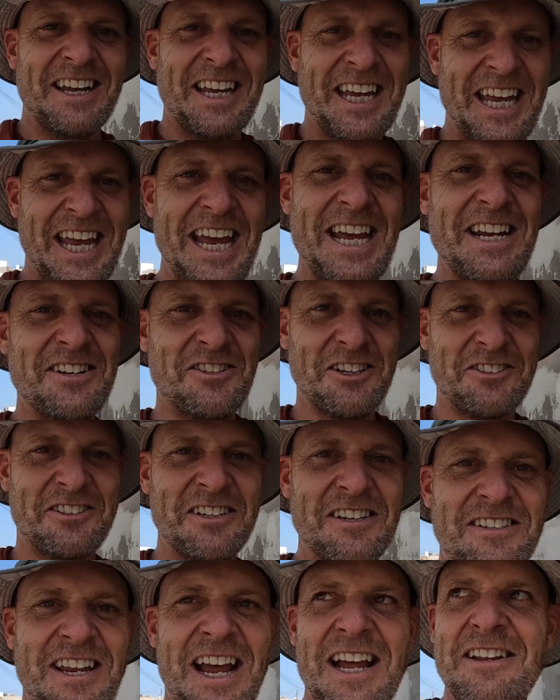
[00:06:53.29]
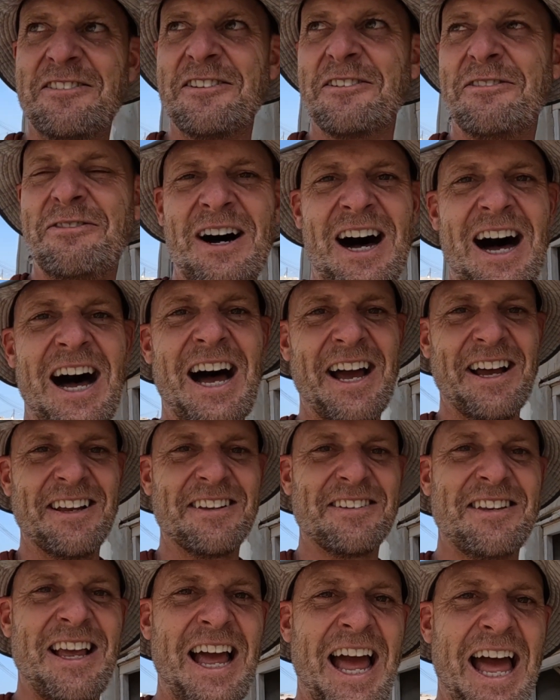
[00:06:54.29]
heat just
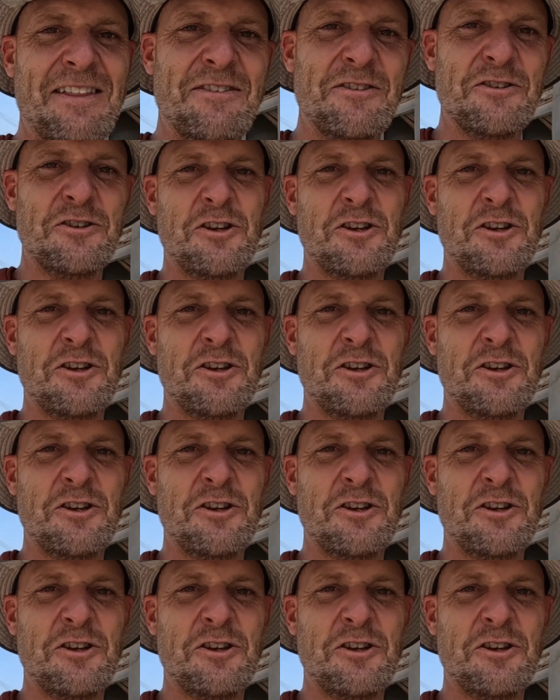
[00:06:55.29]
intensifies and the